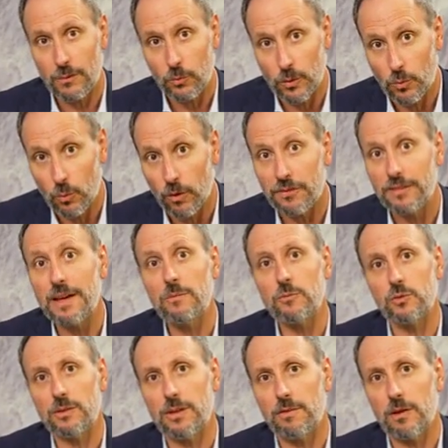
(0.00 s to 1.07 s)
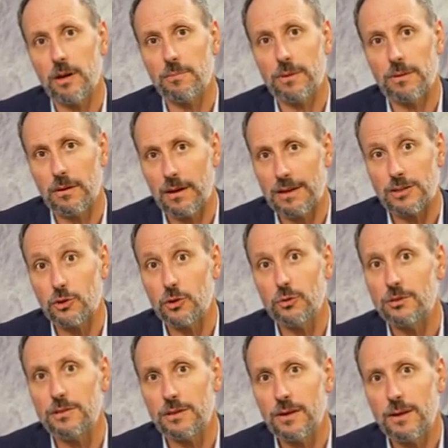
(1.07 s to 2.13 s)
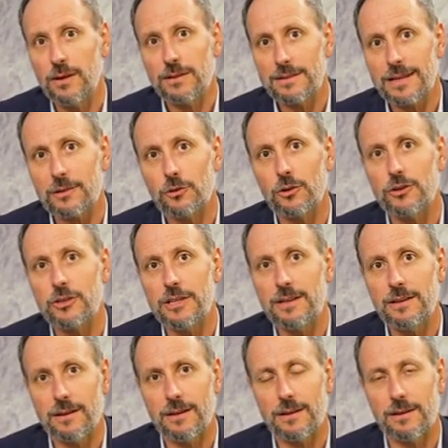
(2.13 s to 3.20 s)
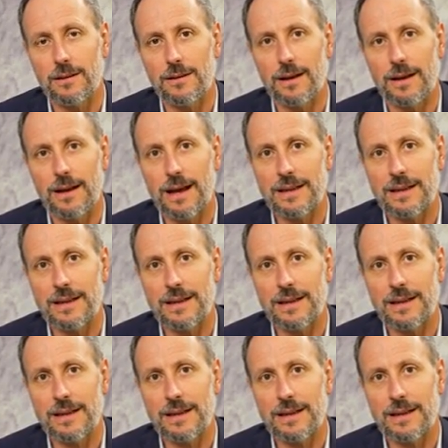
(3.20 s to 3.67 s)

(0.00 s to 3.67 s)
We want them to develop as good technology uh,